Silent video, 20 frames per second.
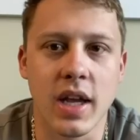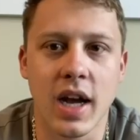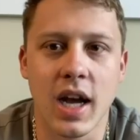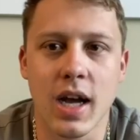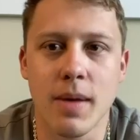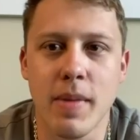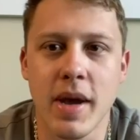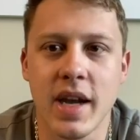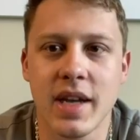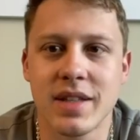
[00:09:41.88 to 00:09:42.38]
I
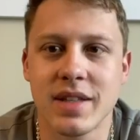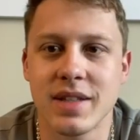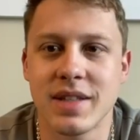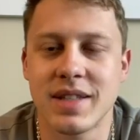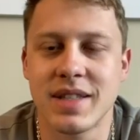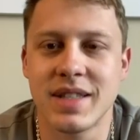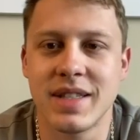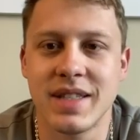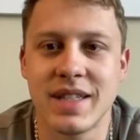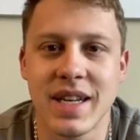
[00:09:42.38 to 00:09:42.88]
make it
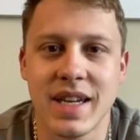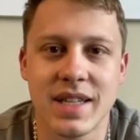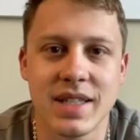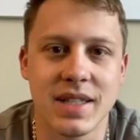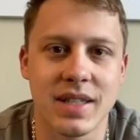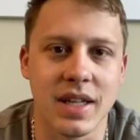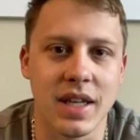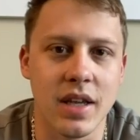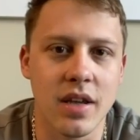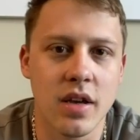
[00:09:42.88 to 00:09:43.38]

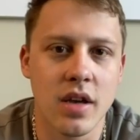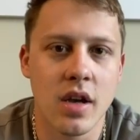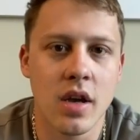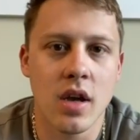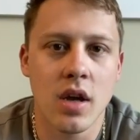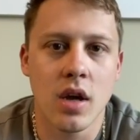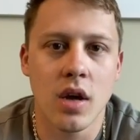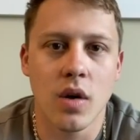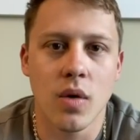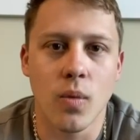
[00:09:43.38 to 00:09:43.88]
60
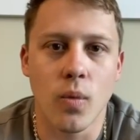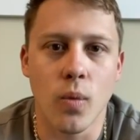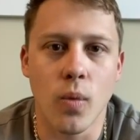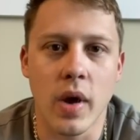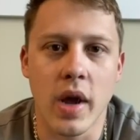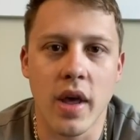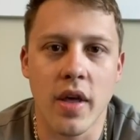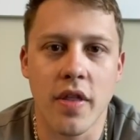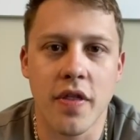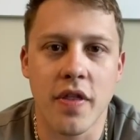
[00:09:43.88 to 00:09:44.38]

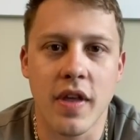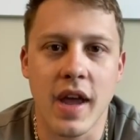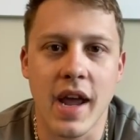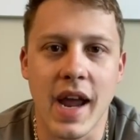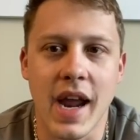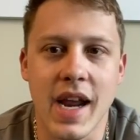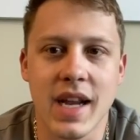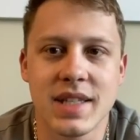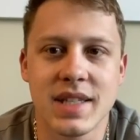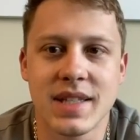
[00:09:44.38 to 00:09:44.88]
with
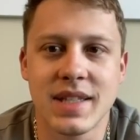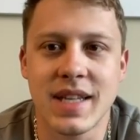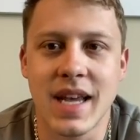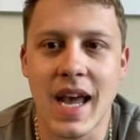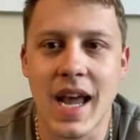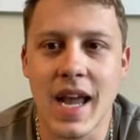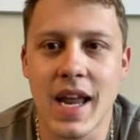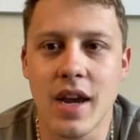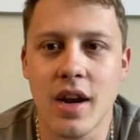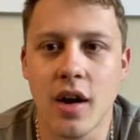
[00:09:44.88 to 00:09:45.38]
ace
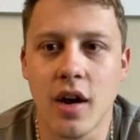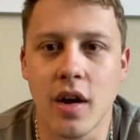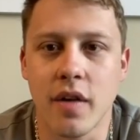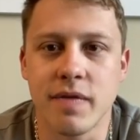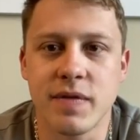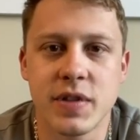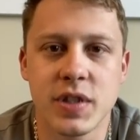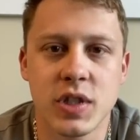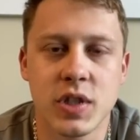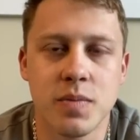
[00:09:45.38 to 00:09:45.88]
10 of
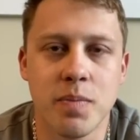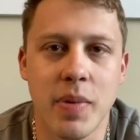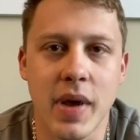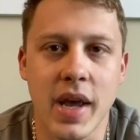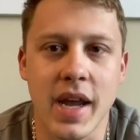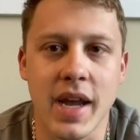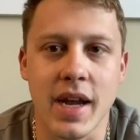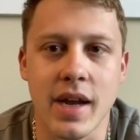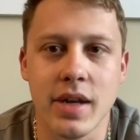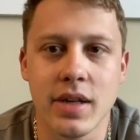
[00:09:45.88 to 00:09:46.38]

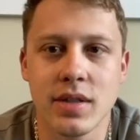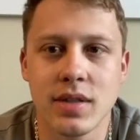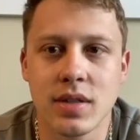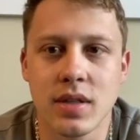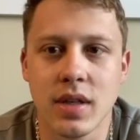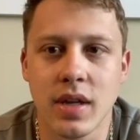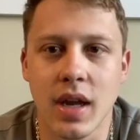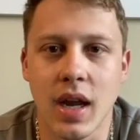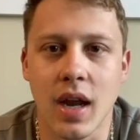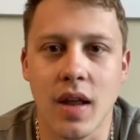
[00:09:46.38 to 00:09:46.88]
spades,
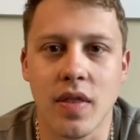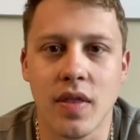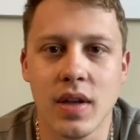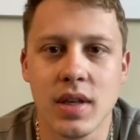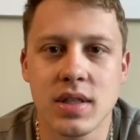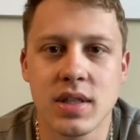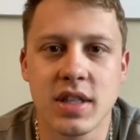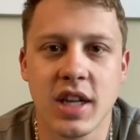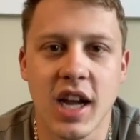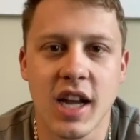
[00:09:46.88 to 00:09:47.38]
and
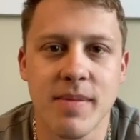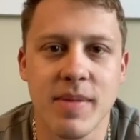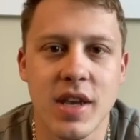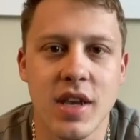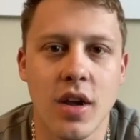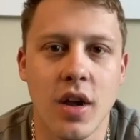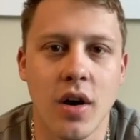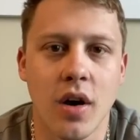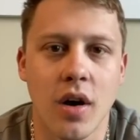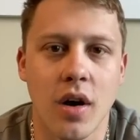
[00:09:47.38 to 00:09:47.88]
this time
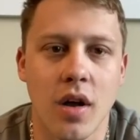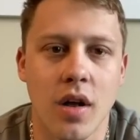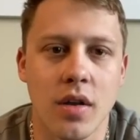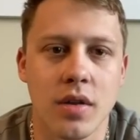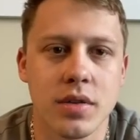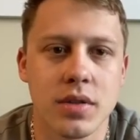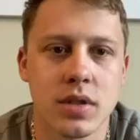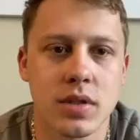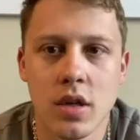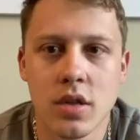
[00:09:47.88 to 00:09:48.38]
he
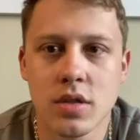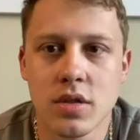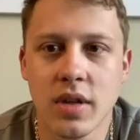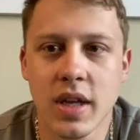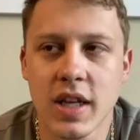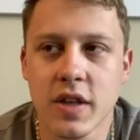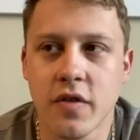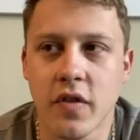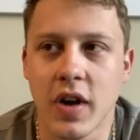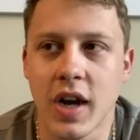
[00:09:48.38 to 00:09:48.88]
calls. So
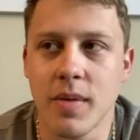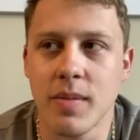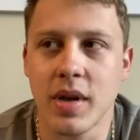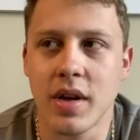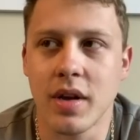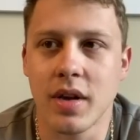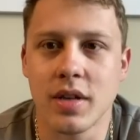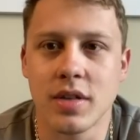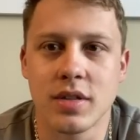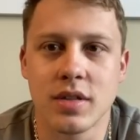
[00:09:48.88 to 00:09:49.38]
that's fine
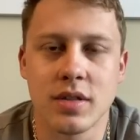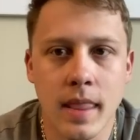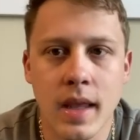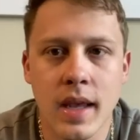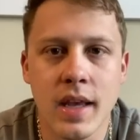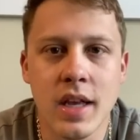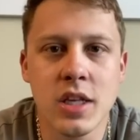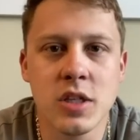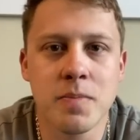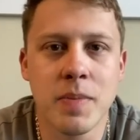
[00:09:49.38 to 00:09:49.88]
because
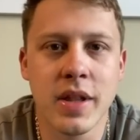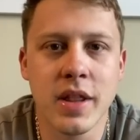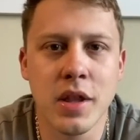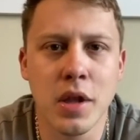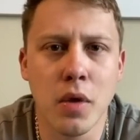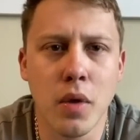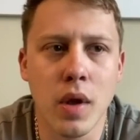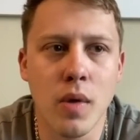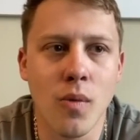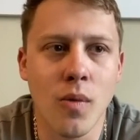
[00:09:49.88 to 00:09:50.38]
he's been the
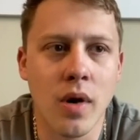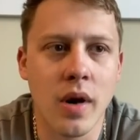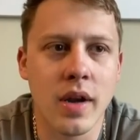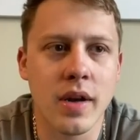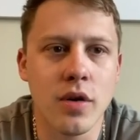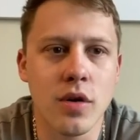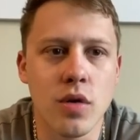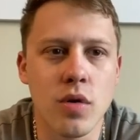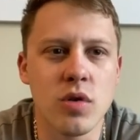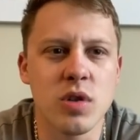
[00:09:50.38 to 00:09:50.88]
only one
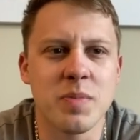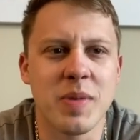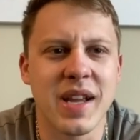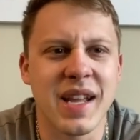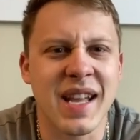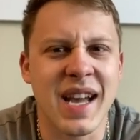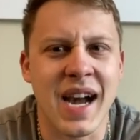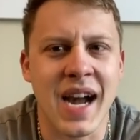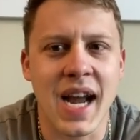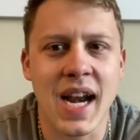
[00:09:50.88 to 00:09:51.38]
who's been
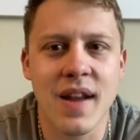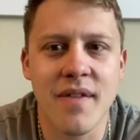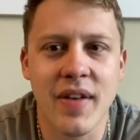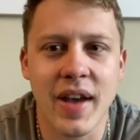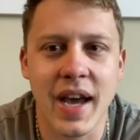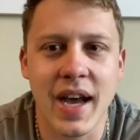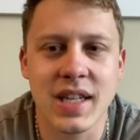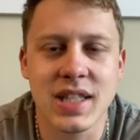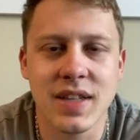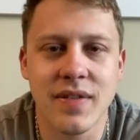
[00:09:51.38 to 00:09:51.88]
kind of
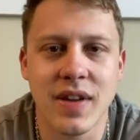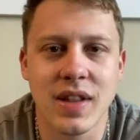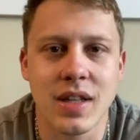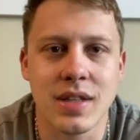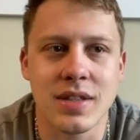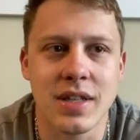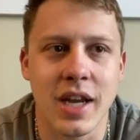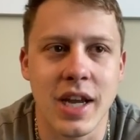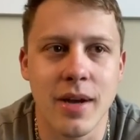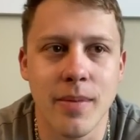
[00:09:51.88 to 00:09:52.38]
active at the
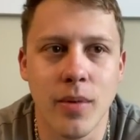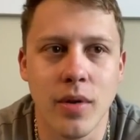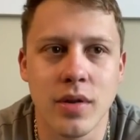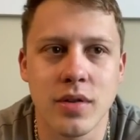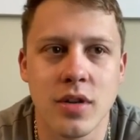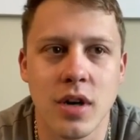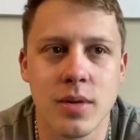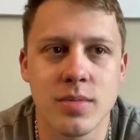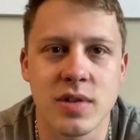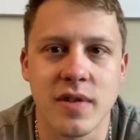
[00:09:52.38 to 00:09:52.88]
table in
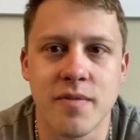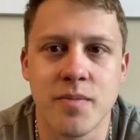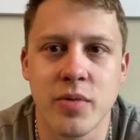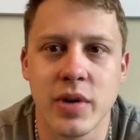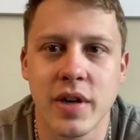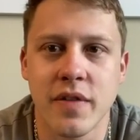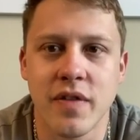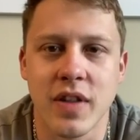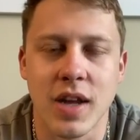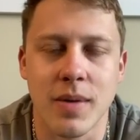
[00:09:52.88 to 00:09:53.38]
terms of
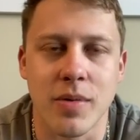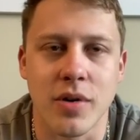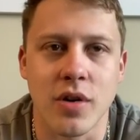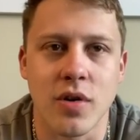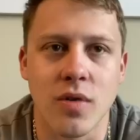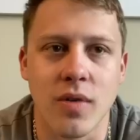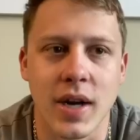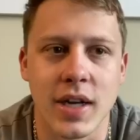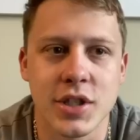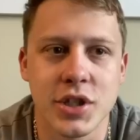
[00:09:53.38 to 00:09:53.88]
pre-flop
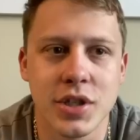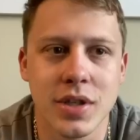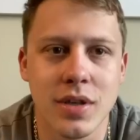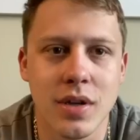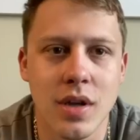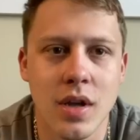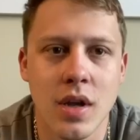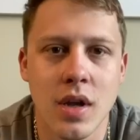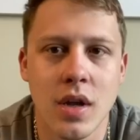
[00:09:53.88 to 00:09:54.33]
aggression.